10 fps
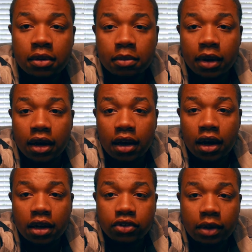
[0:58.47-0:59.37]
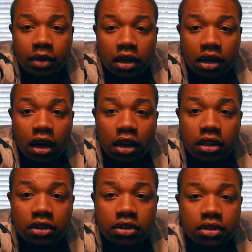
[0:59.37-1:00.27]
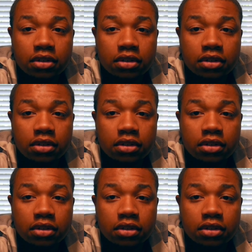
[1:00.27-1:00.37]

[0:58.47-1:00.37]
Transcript: But I dropped out of college.